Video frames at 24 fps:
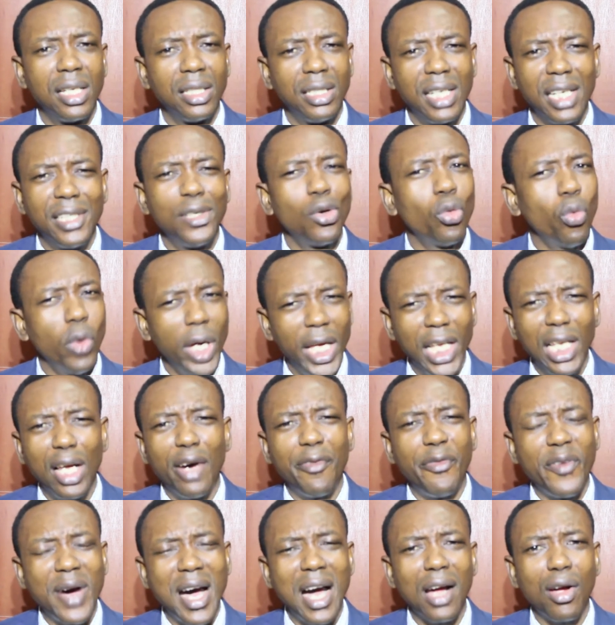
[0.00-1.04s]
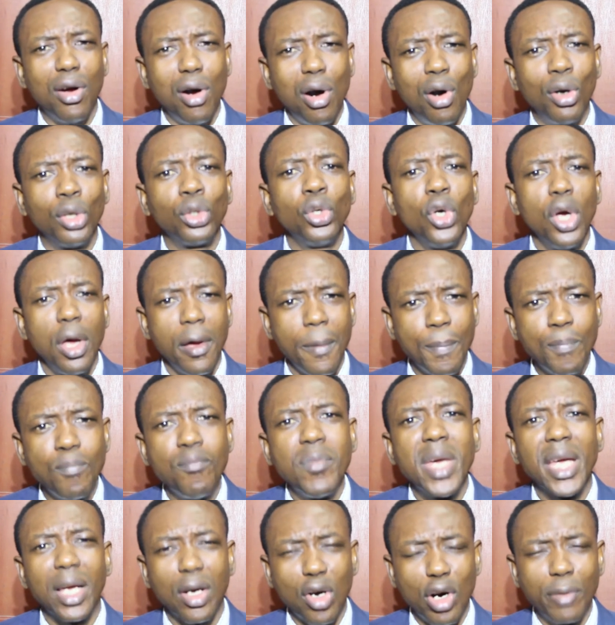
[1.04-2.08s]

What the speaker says: that the will of our God may